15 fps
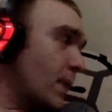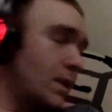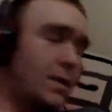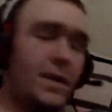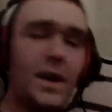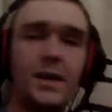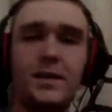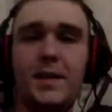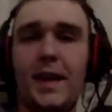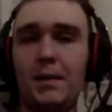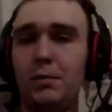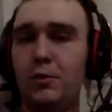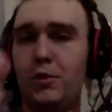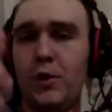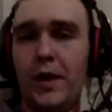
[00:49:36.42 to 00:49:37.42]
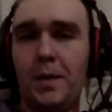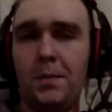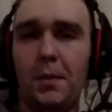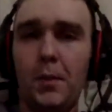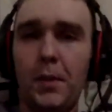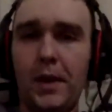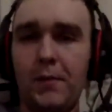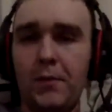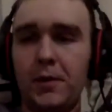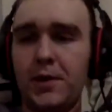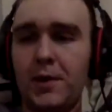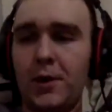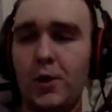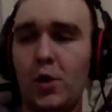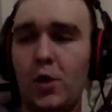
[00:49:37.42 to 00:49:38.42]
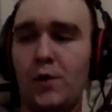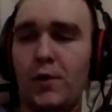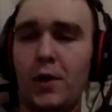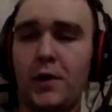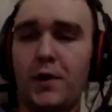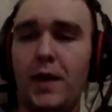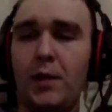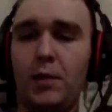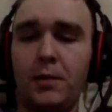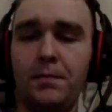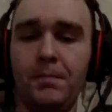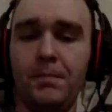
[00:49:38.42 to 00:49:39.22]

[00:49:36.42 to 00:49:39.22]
that table drape or whatever that's gonna go over our table.